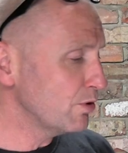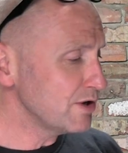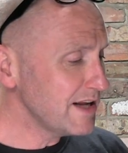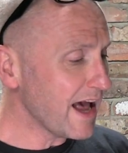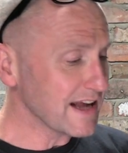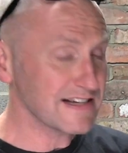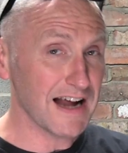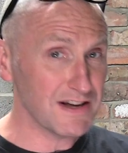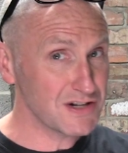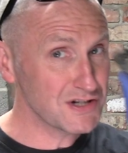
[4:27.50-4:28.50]
but
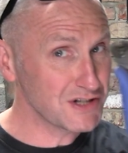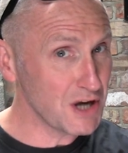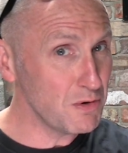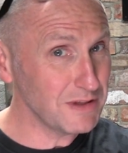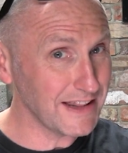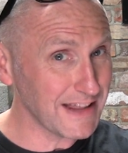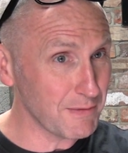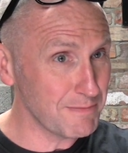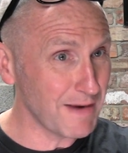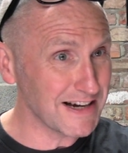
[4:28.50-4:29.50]
yes, so glad
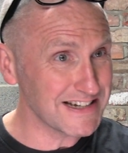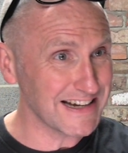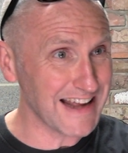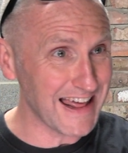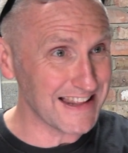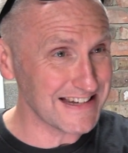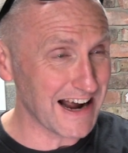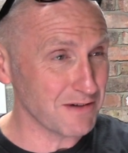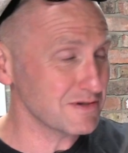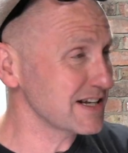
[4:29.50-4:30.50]
that we've managed to get this
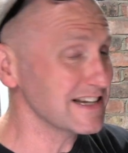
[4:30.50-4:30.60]
out.